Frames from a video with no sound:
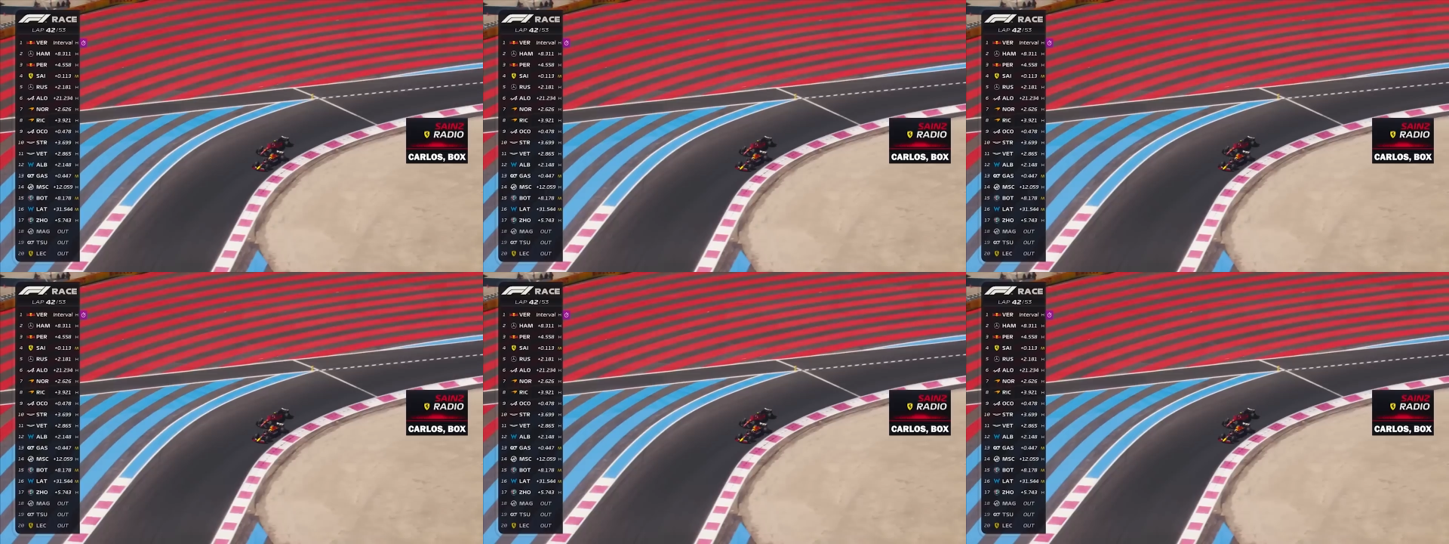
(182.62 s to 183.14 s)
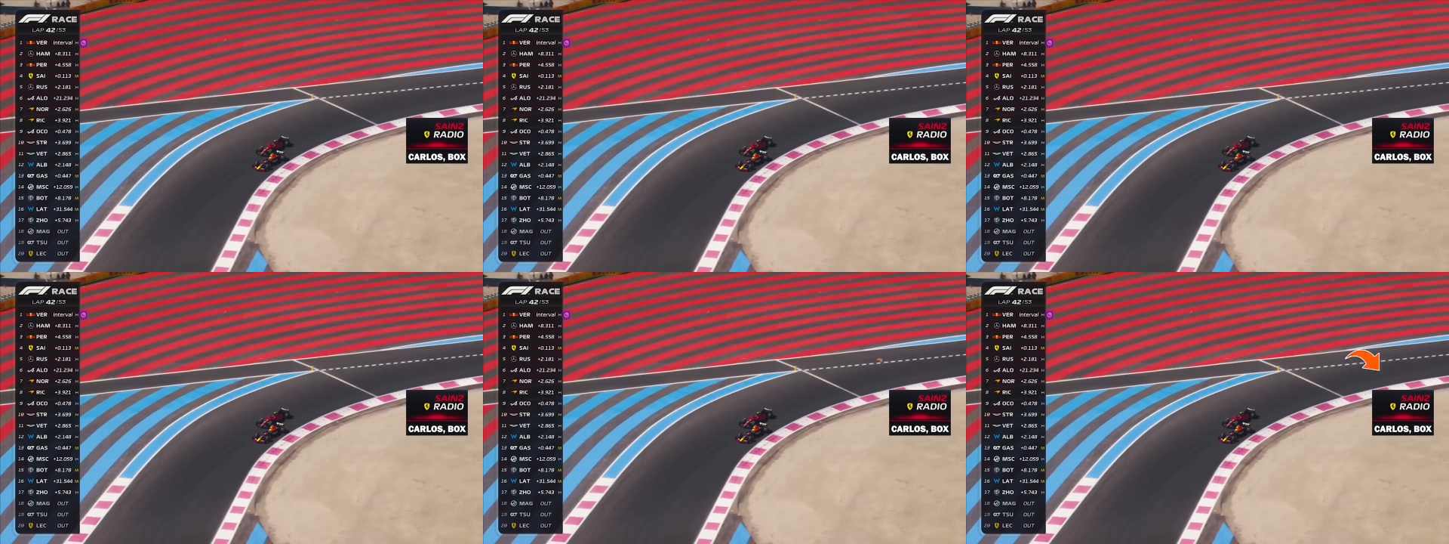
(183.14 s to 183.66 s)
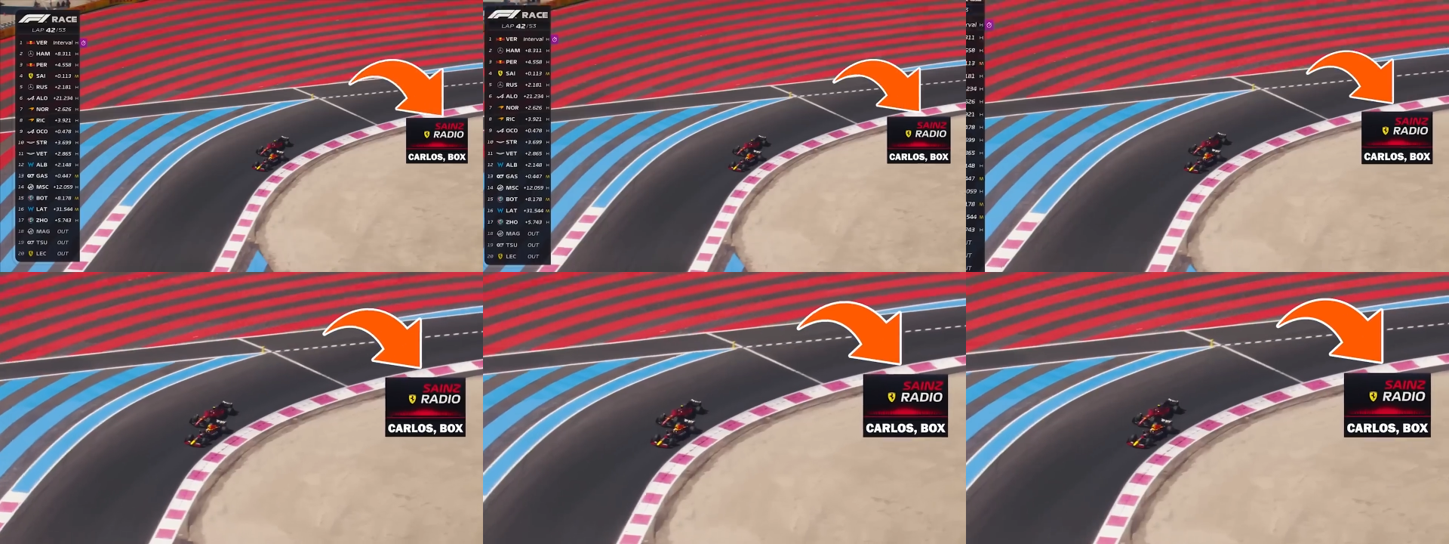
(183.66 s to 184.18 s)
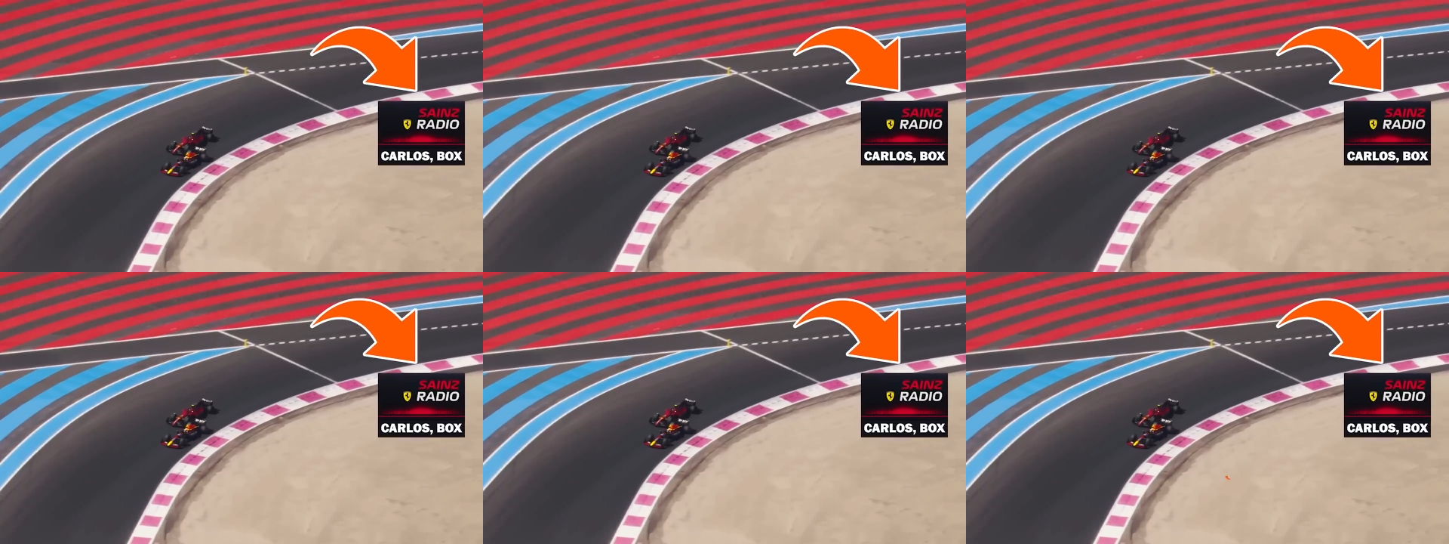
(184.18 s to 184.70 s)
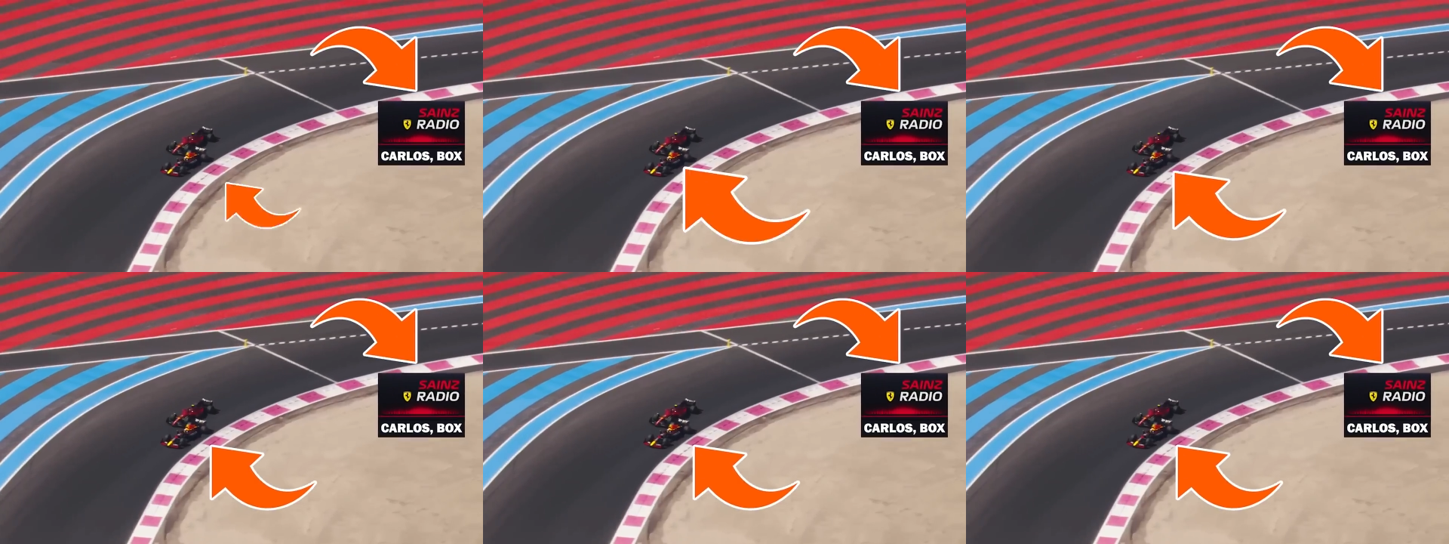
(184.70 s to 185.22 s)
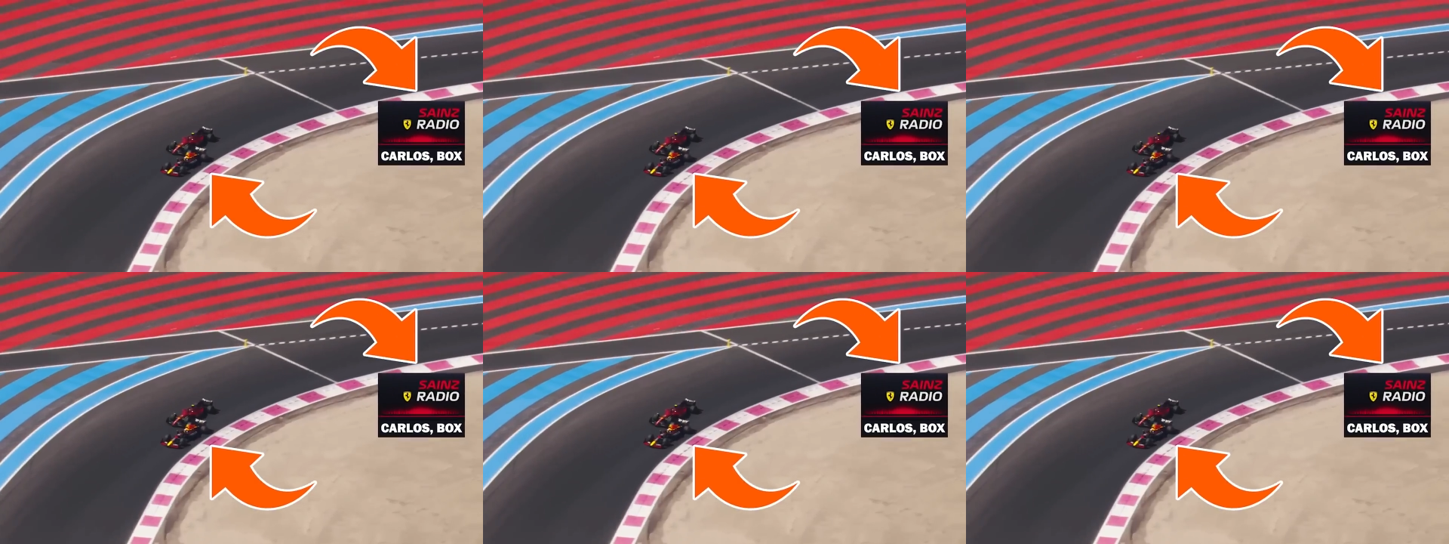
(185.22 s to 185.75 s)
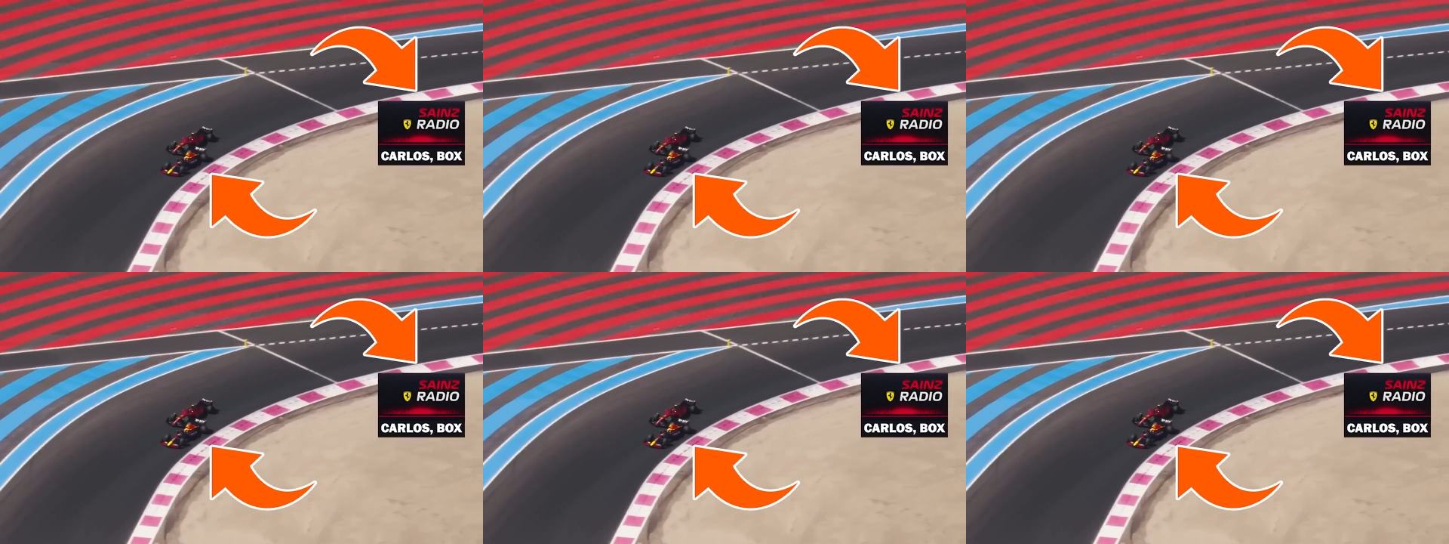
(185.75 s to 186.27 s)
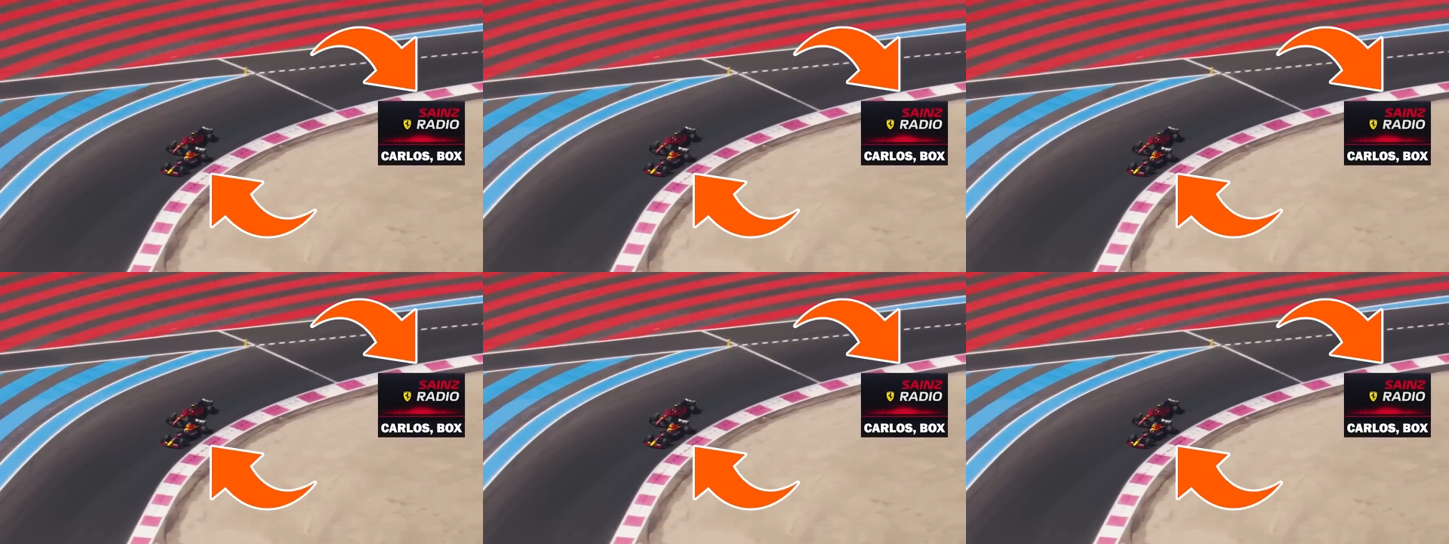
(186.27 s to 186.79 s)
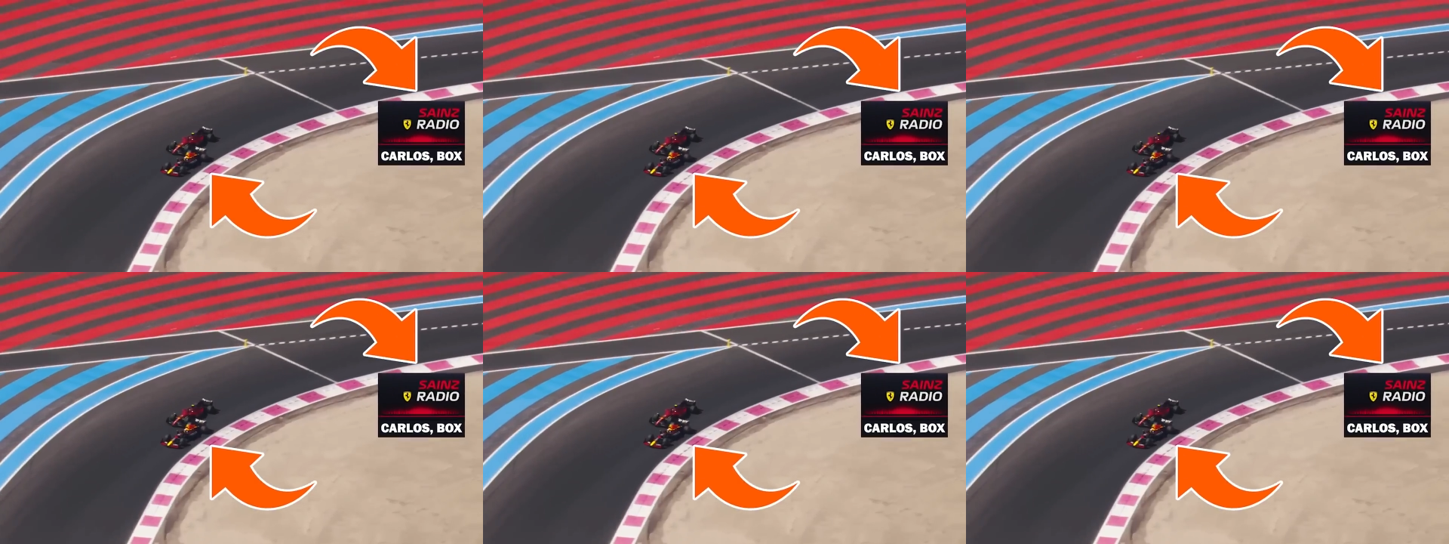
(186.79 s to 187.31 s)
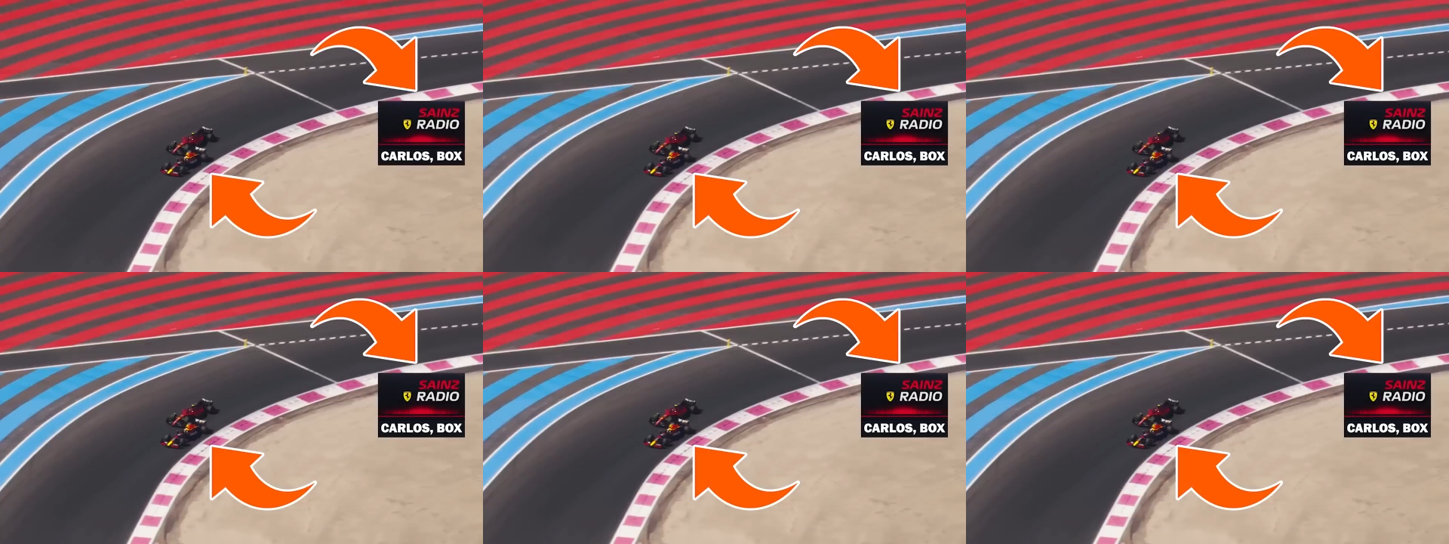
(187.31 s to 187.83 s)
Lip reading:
[unreadable: no face in view]